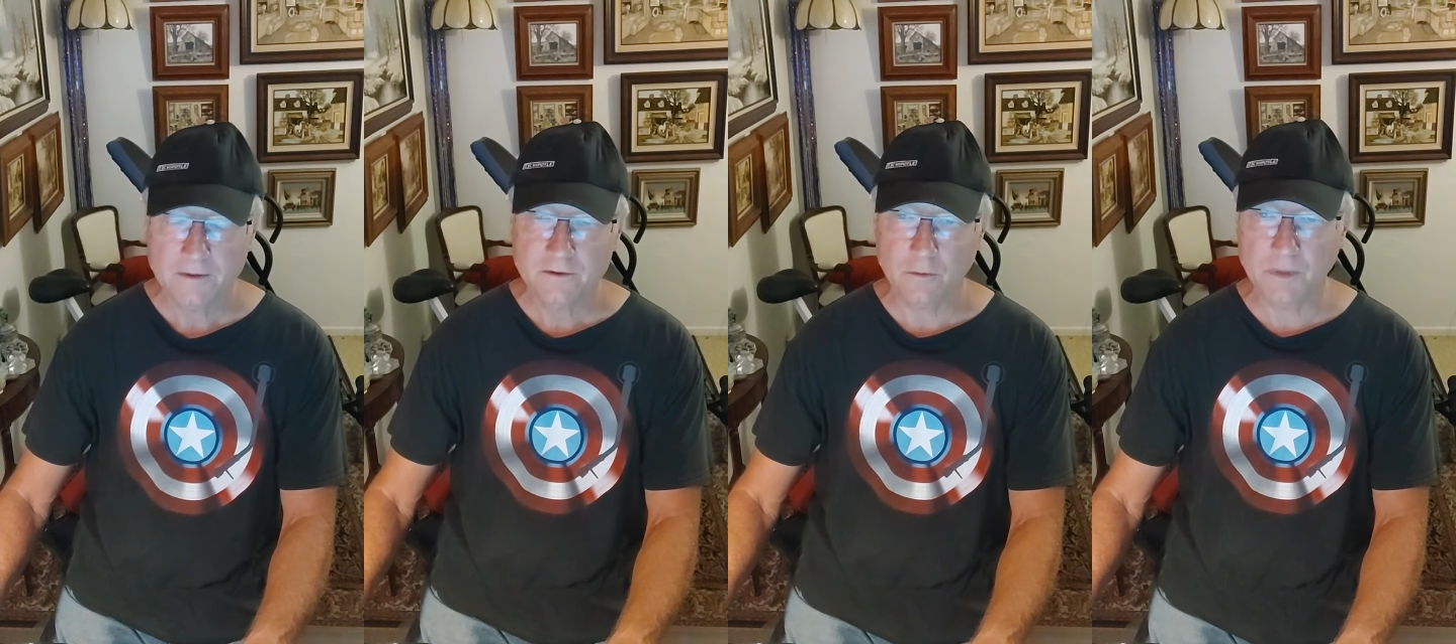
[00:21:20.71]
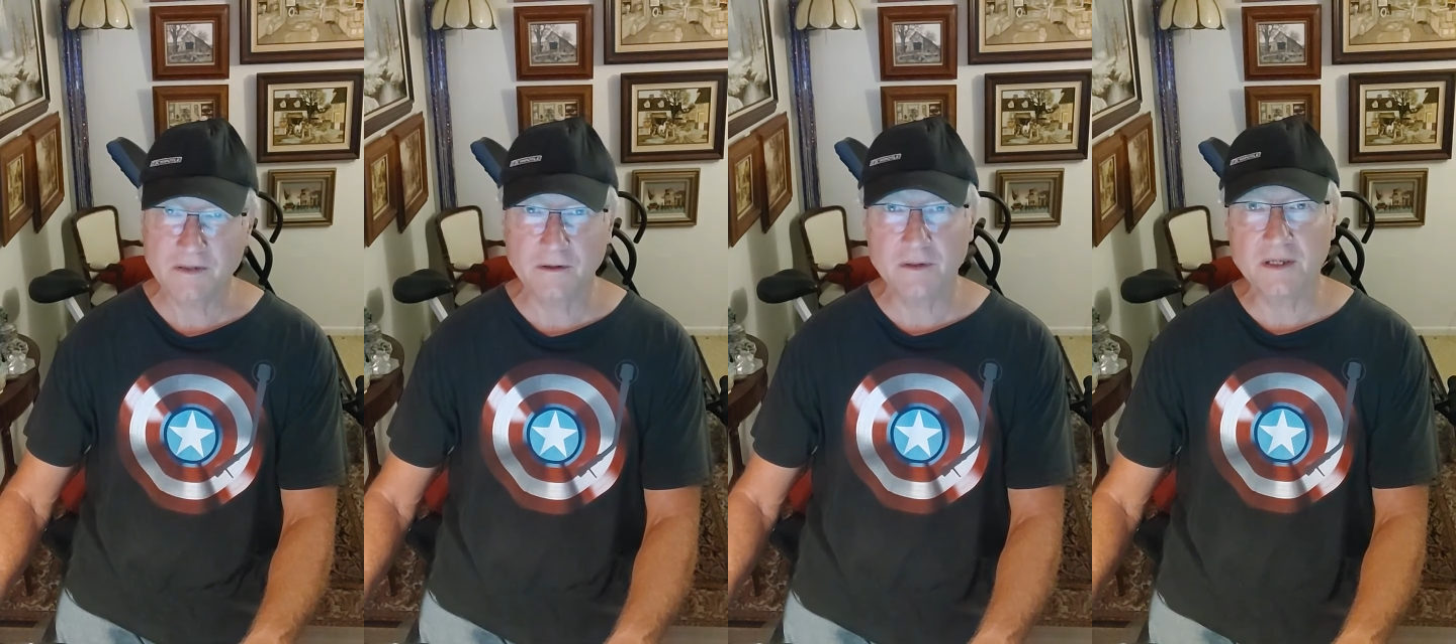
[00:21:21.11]
So,
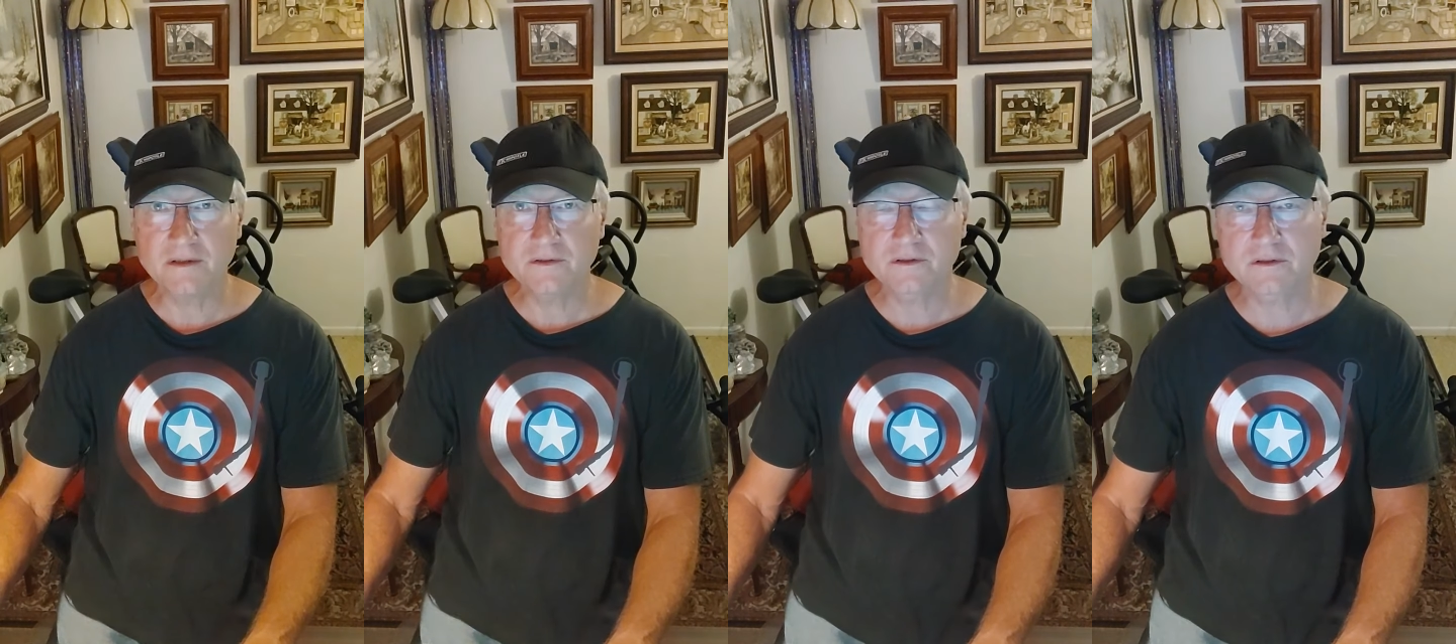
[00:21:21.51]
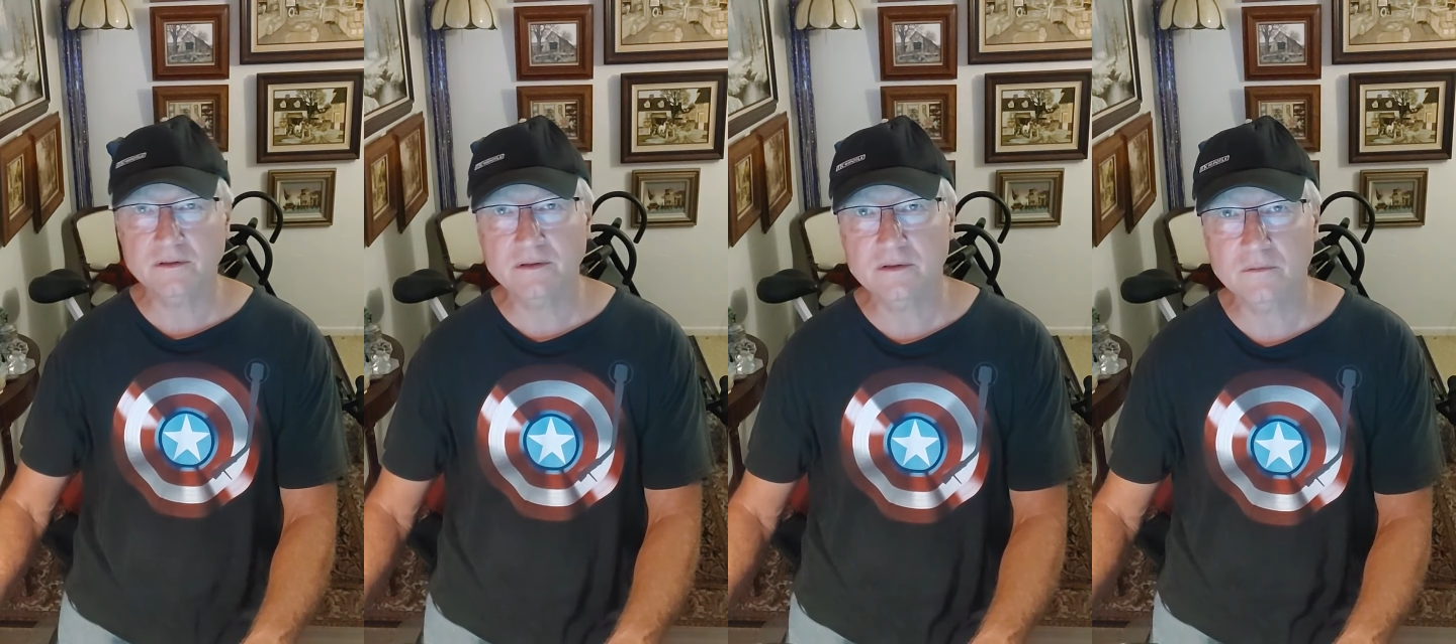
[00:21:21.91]
but there is
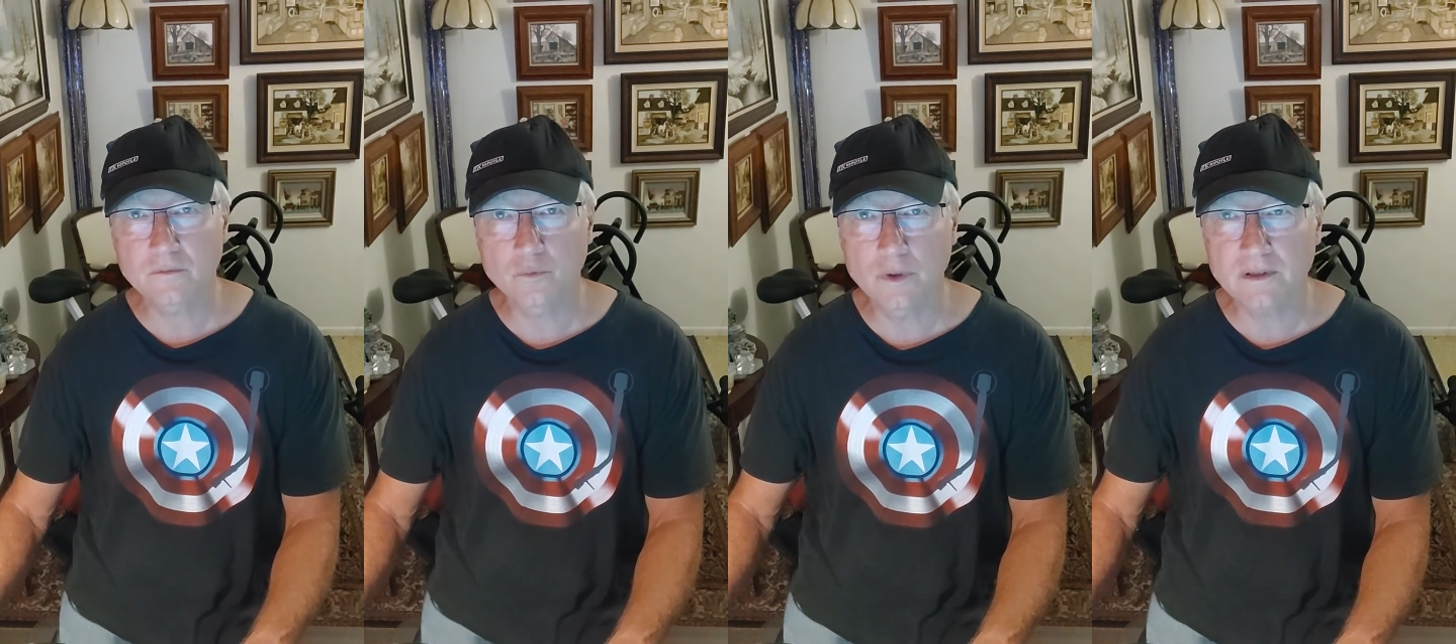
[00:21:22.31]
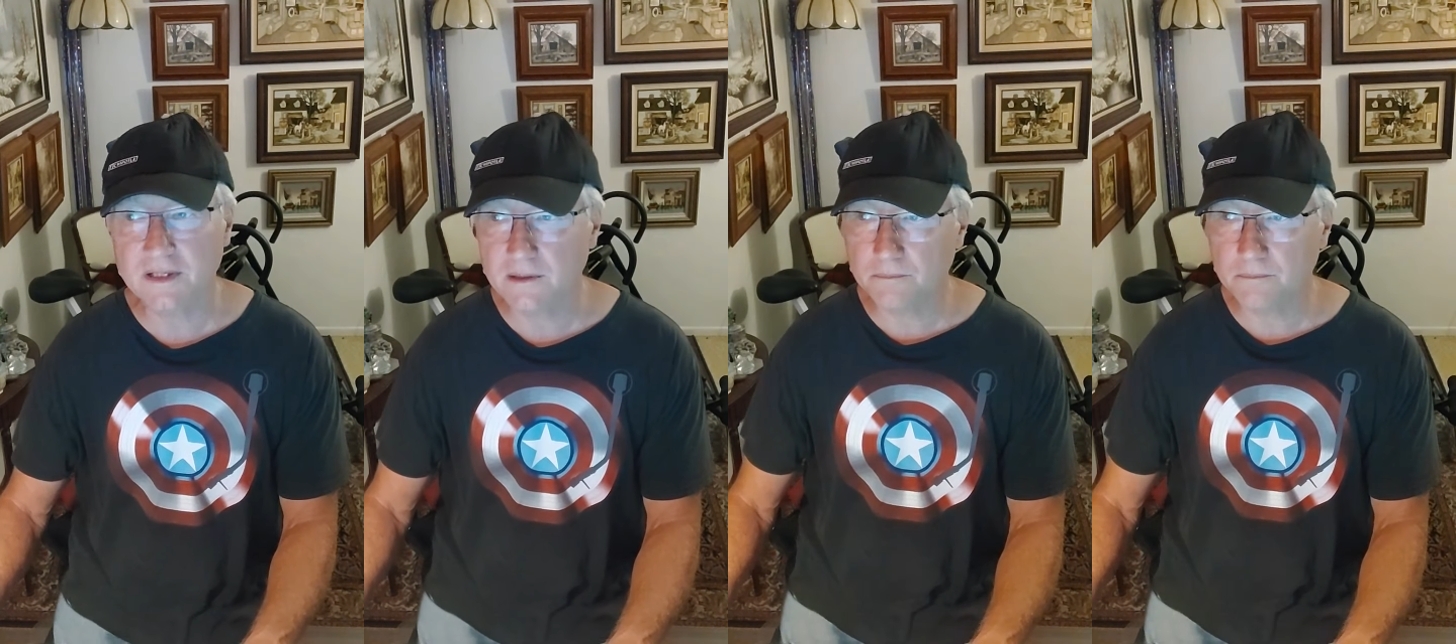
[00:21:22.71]
really